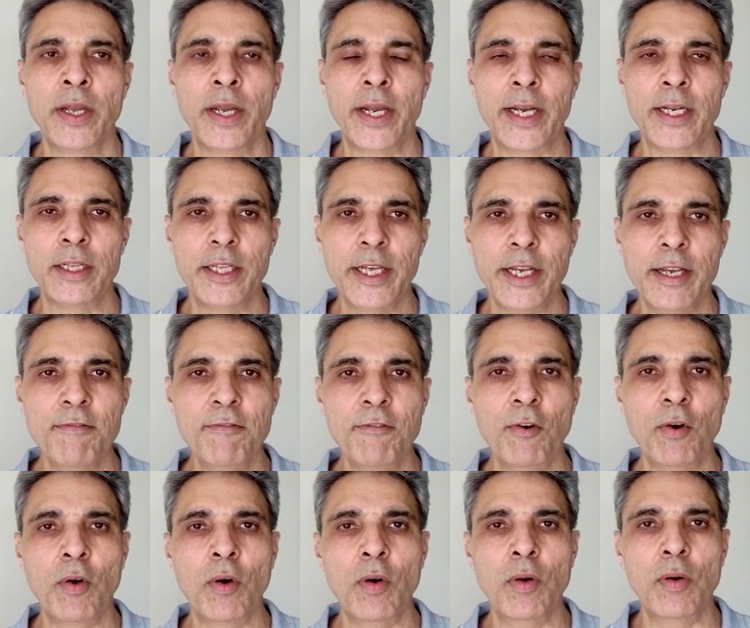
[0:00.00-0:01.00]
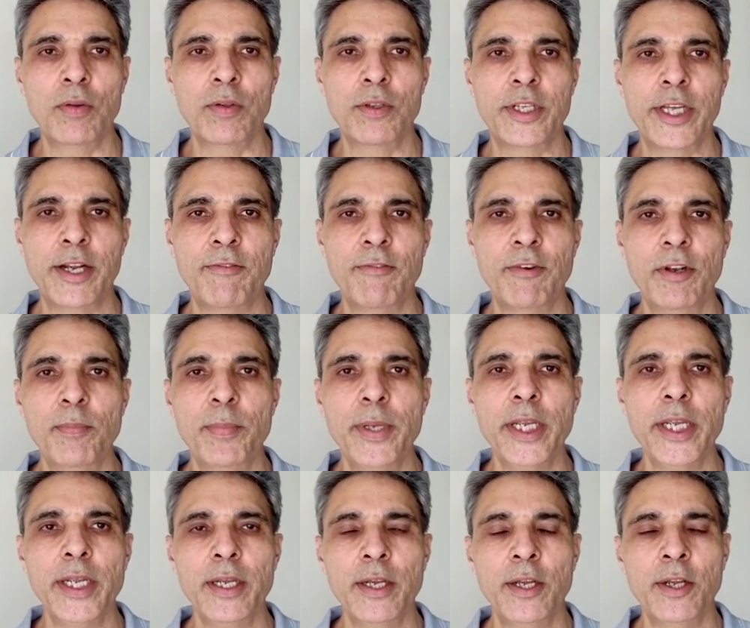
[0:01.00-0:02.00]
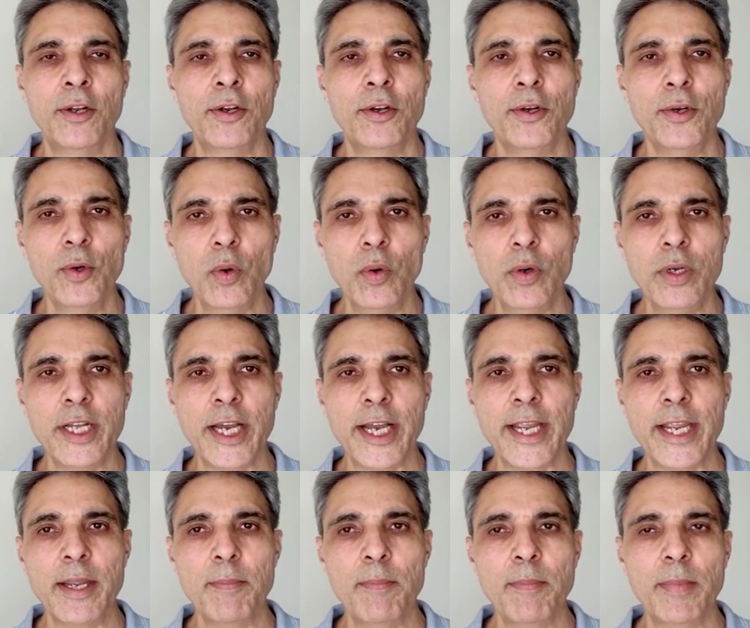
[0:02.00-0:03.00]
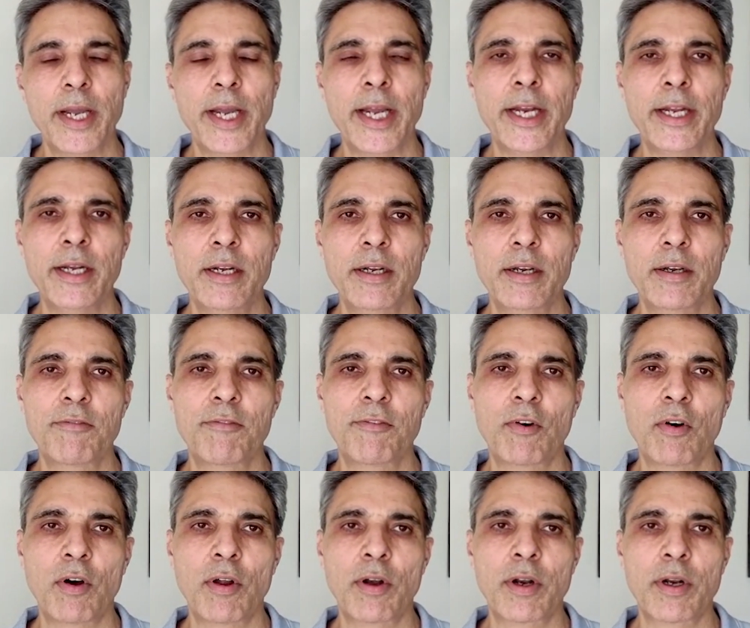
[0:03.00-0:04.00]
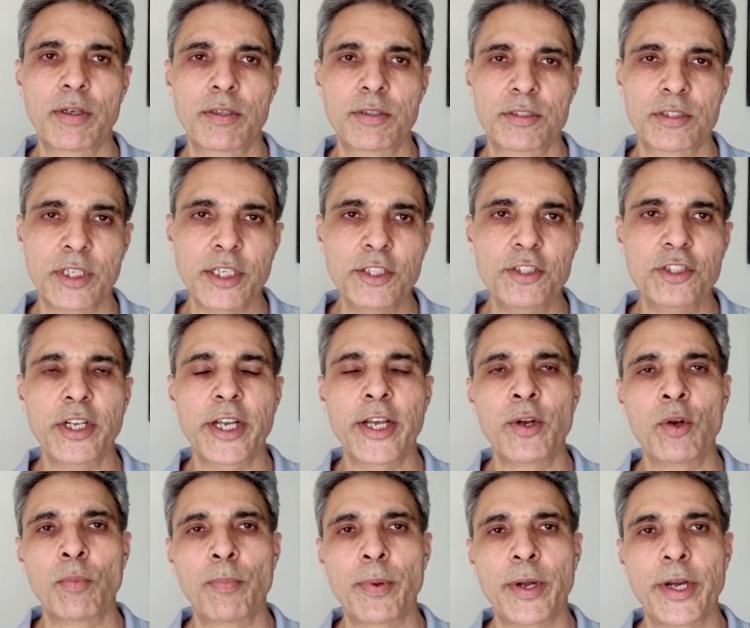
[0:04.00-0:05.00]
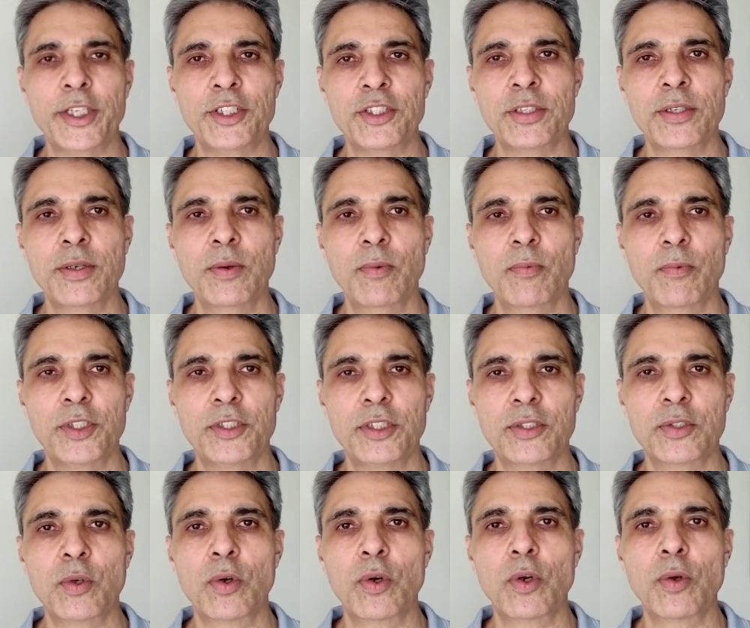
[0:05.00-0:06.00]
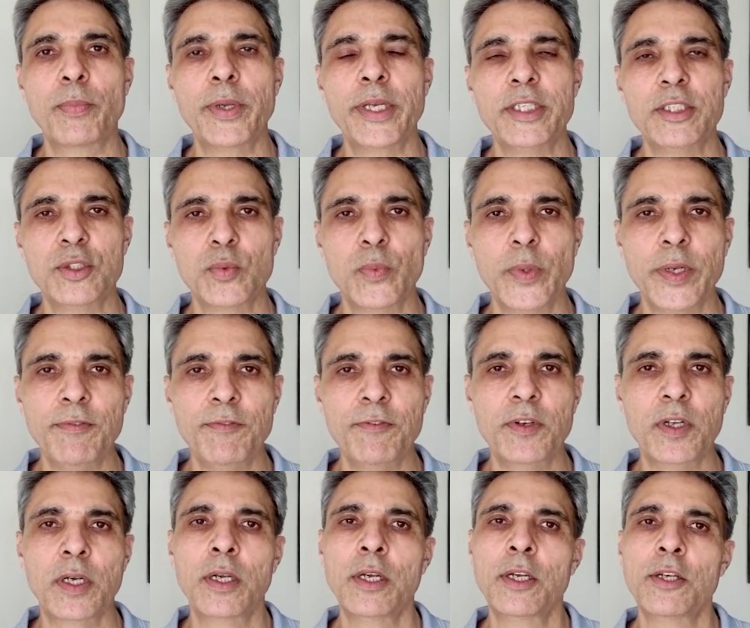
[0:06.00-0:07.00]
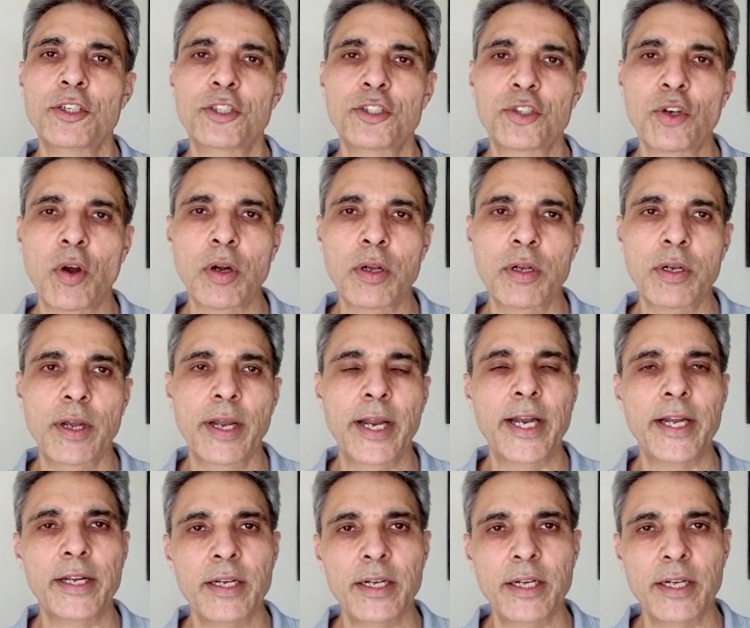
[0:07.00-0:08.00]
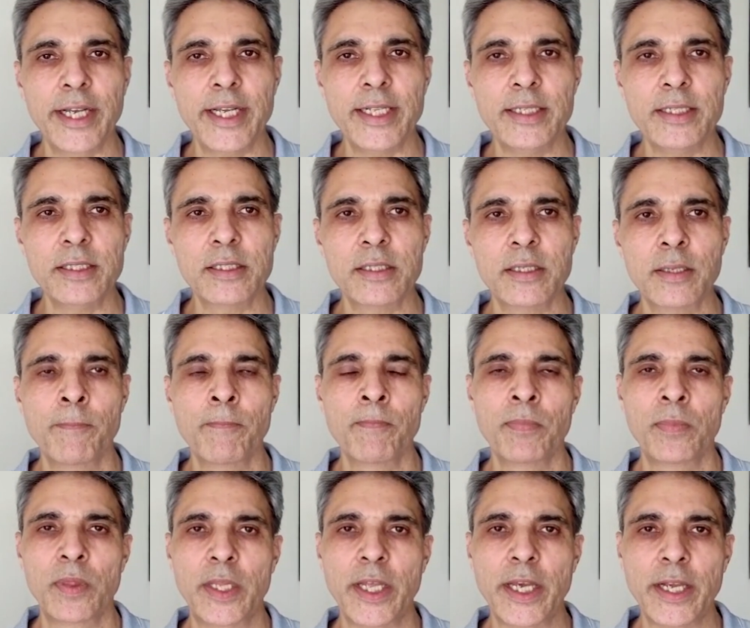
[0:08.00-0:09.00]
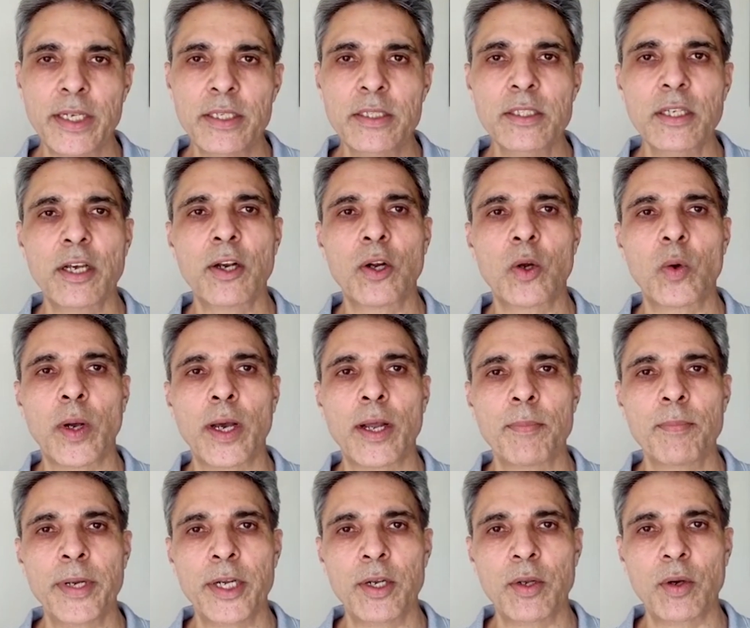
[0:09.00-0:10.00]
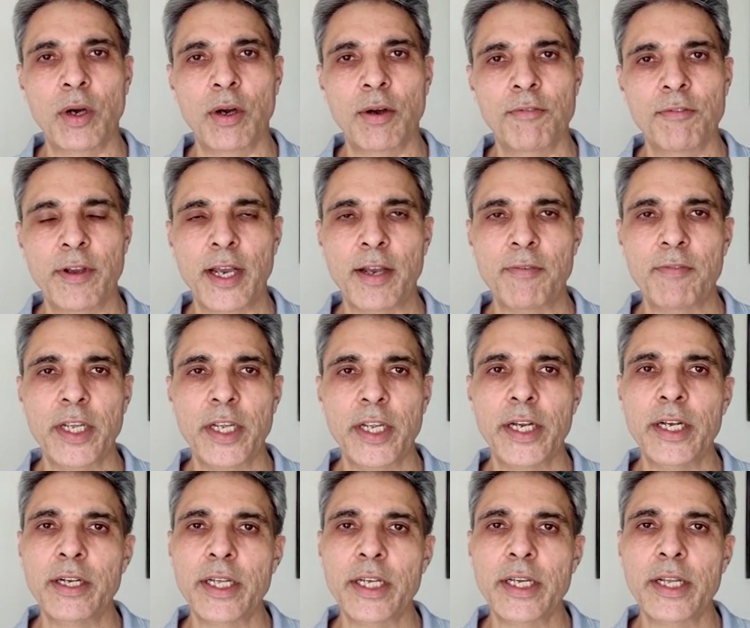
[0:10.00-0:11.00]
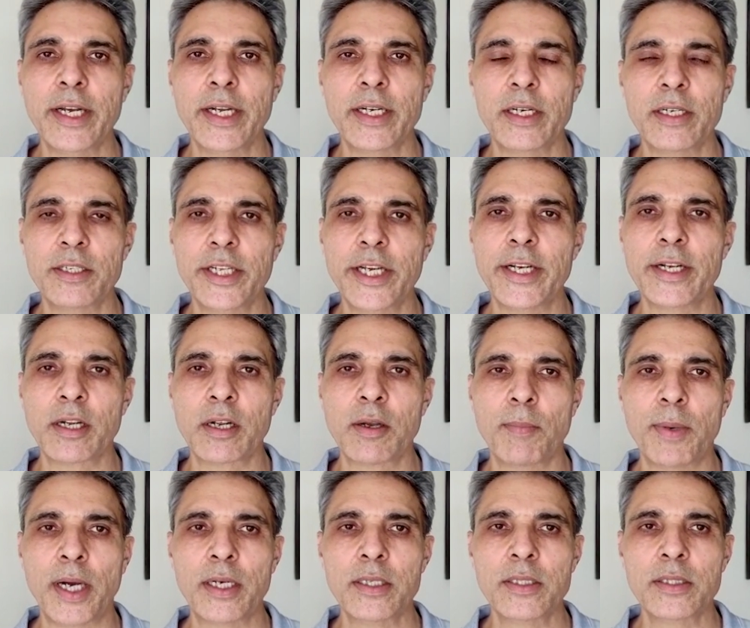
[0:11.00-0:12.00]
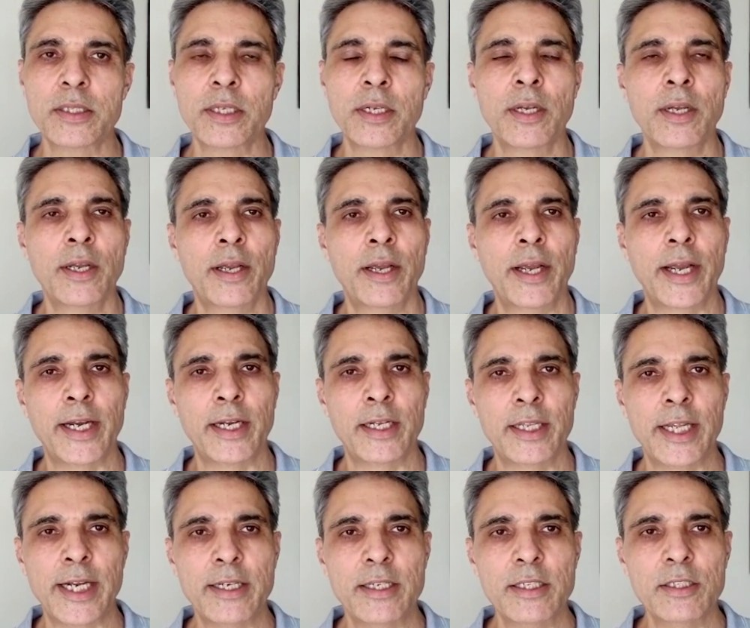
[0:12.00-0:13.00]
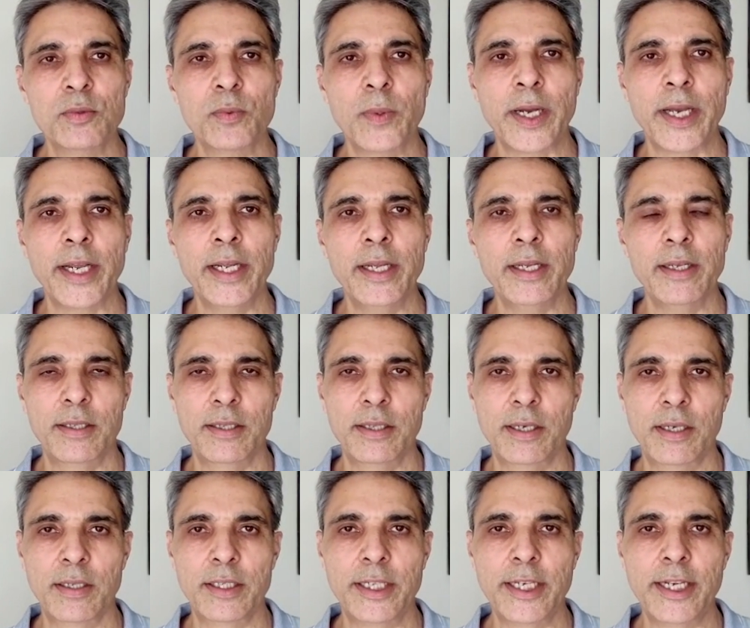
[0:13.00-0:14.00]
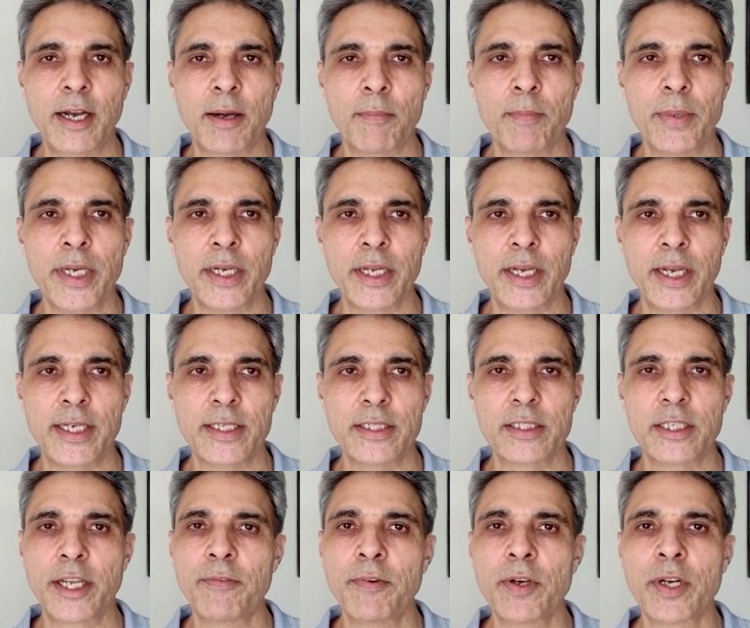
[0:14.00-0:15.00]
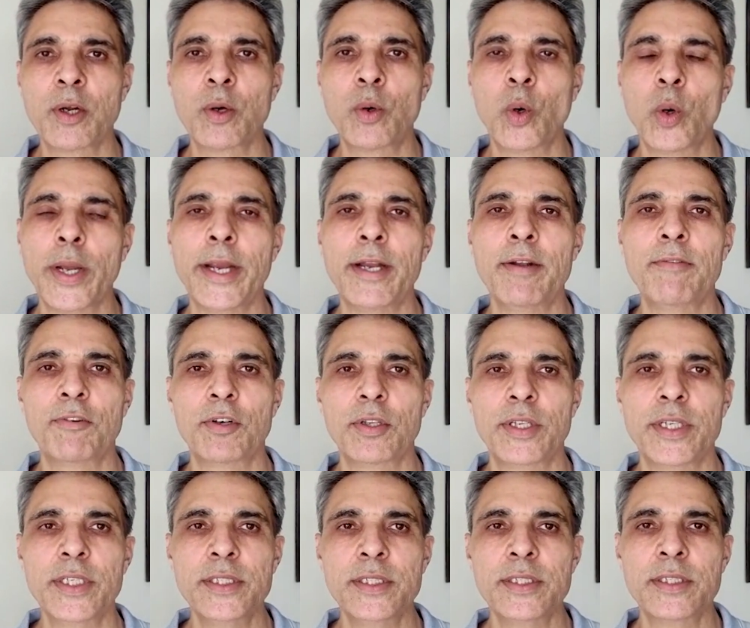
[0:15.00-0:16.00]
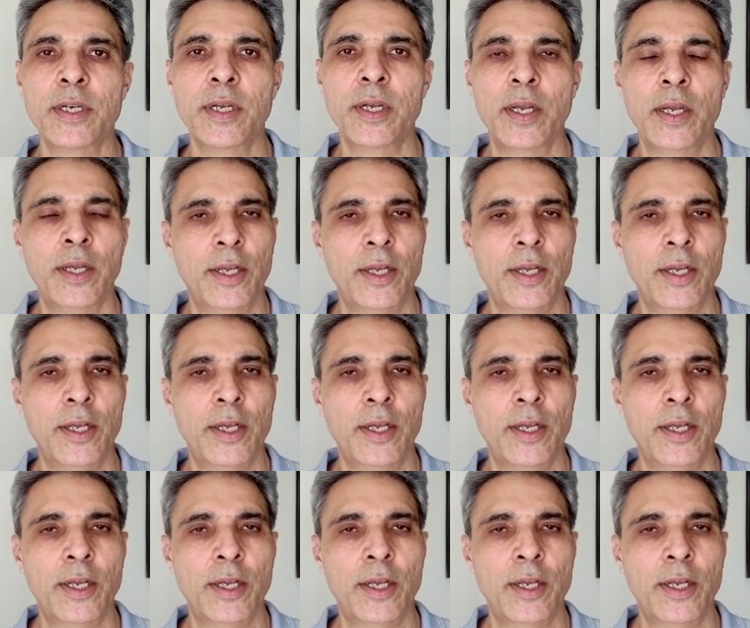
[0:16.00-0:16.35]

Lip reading: and therefore there will be no time, and for such an operation which is going to be swift, short and intense, there is a requirement of having integrated theater commands, and that is why the government has given a go ahead for this.